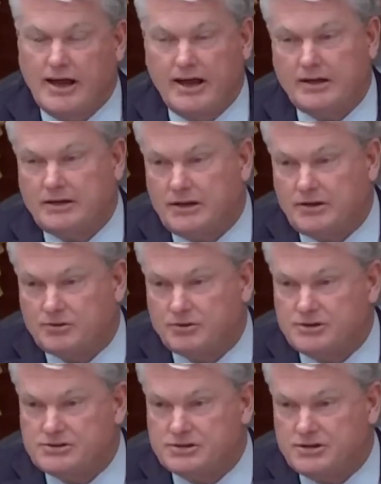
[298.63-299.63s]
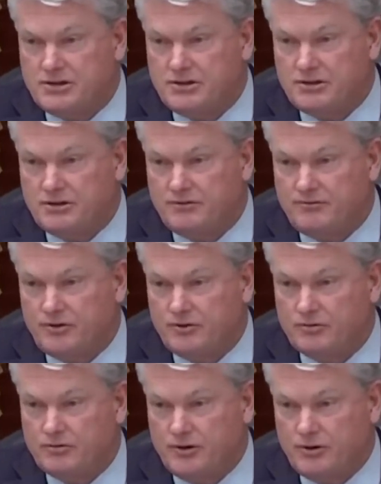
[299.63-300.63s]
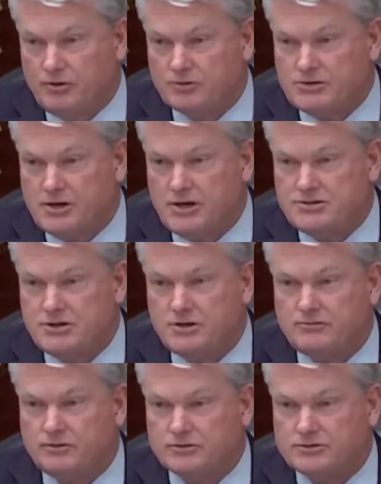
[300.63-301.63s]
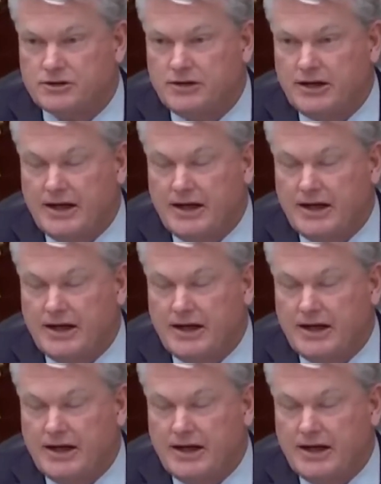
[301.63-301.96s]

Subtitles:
and decrease the oil change intervals